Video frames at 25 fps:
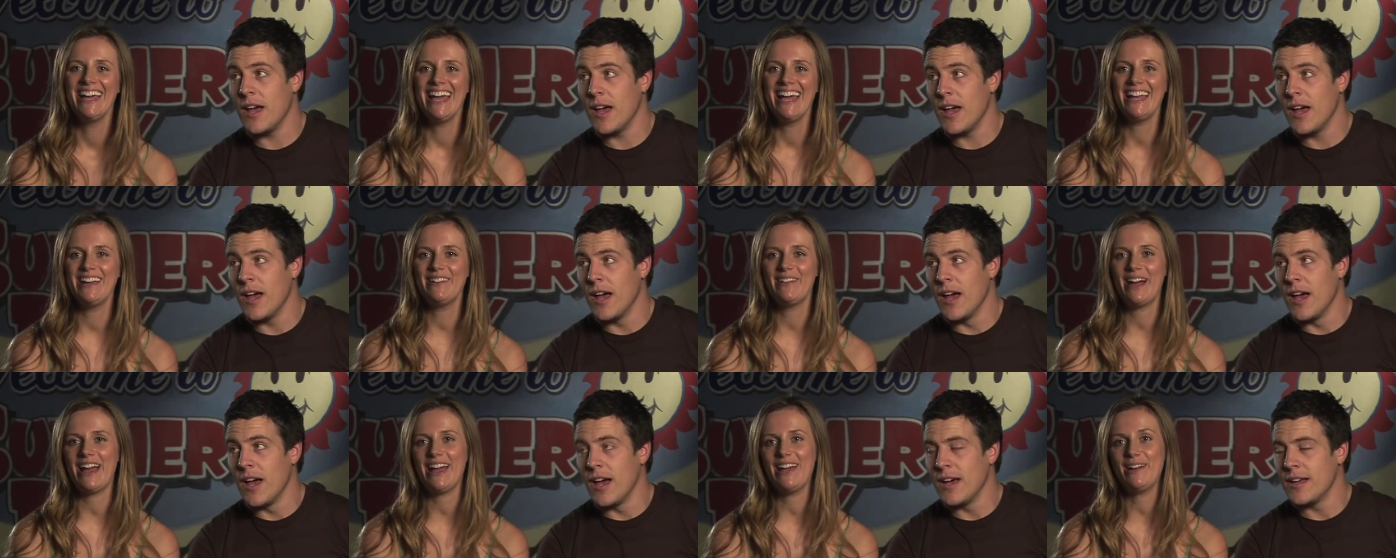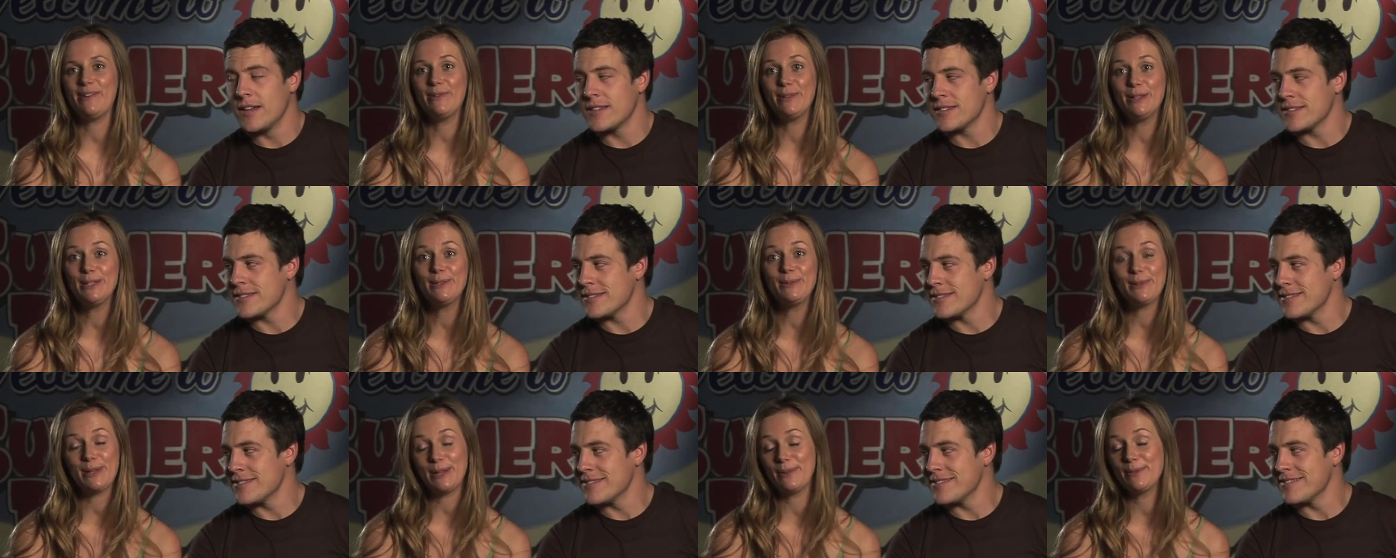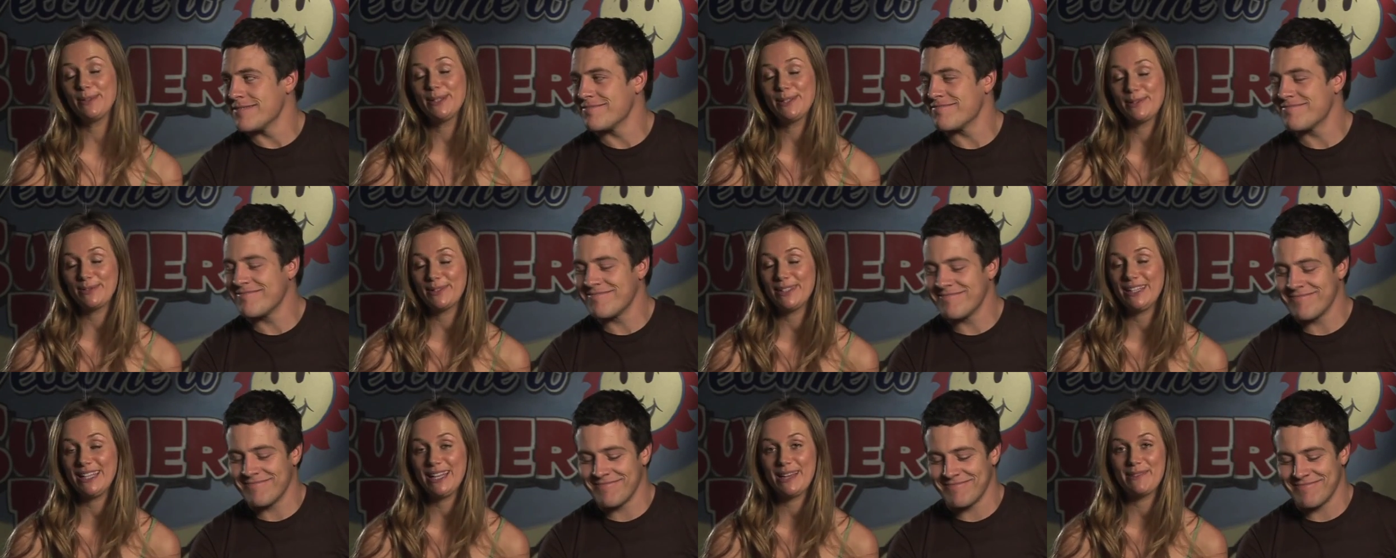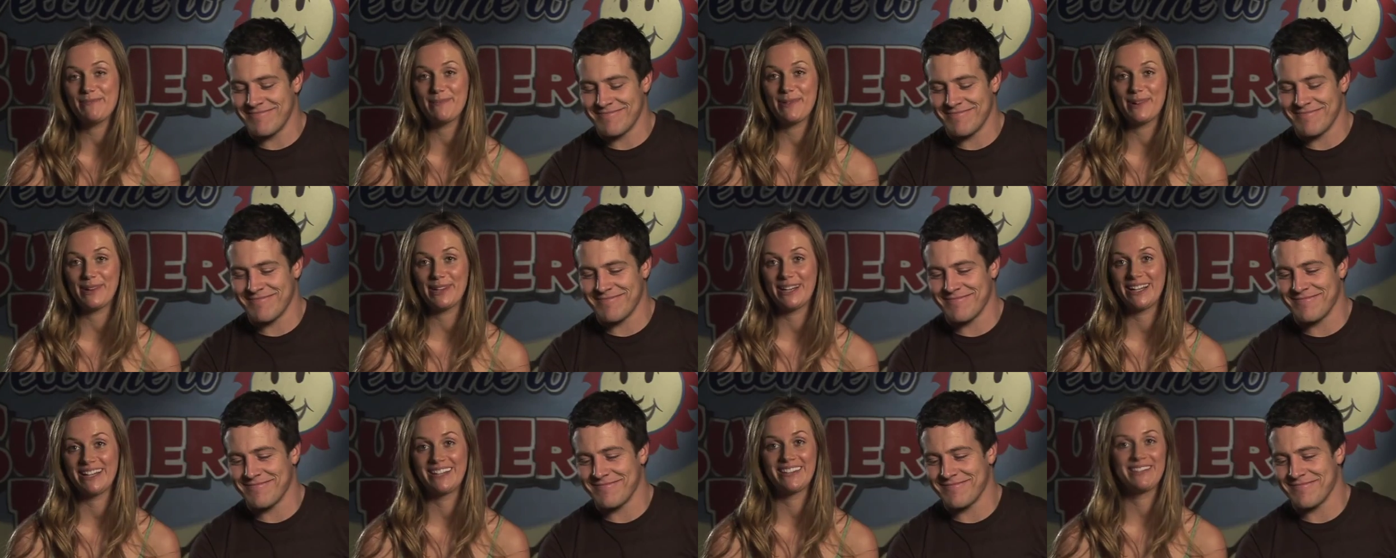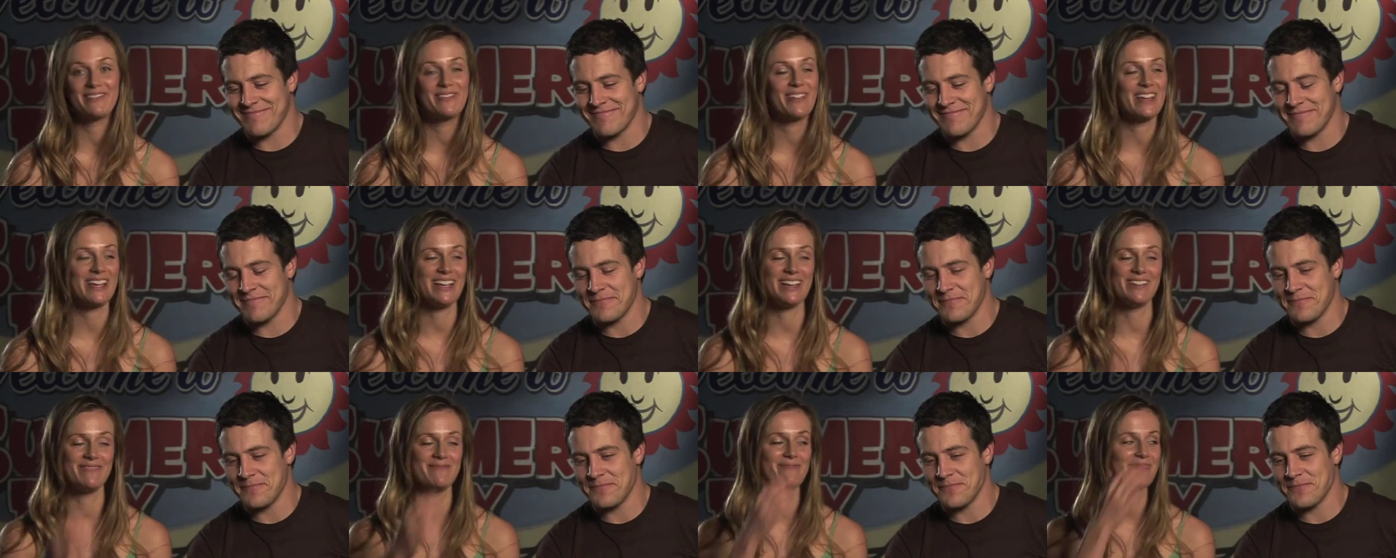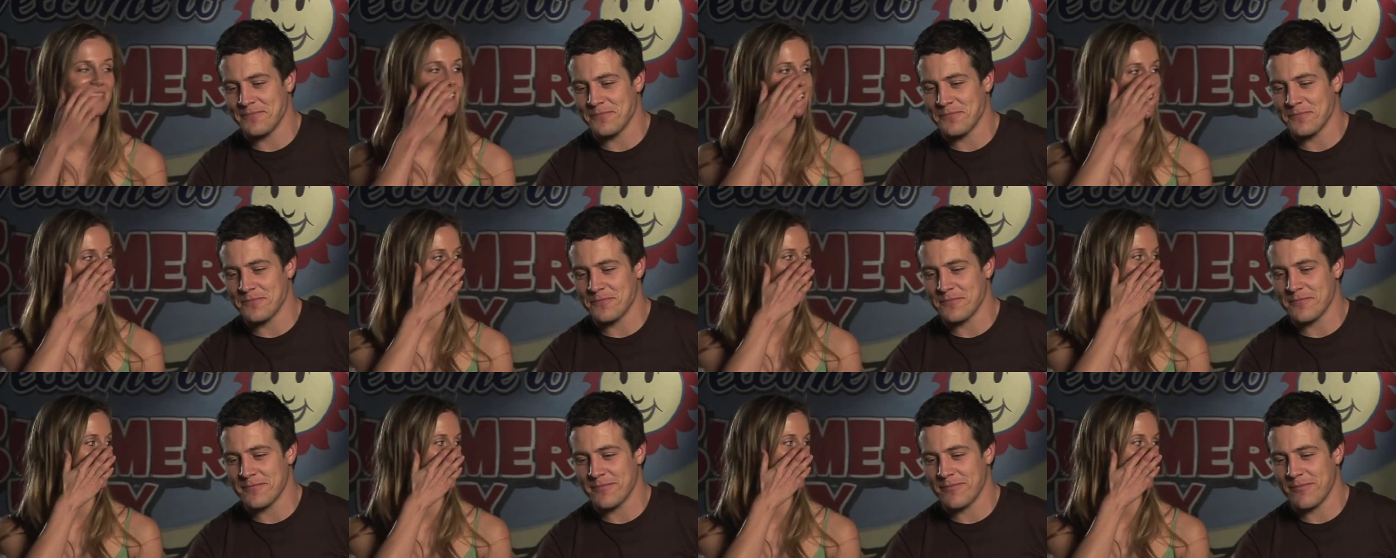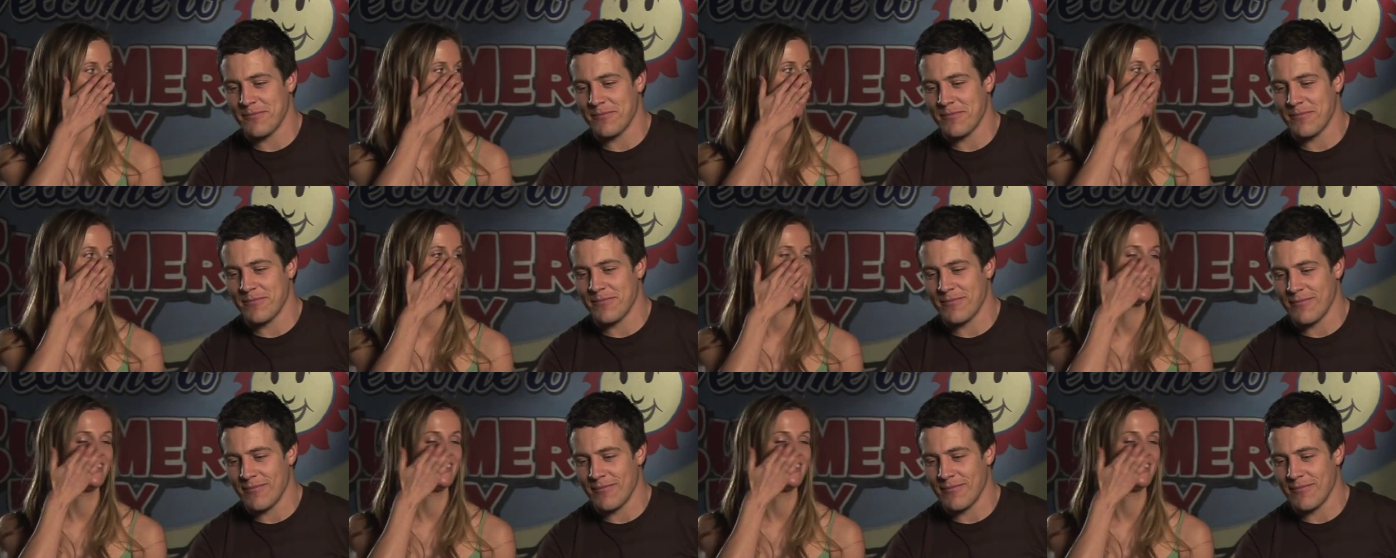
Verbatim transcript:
Speaker 1: anyway, it was it was really important for him, definitely.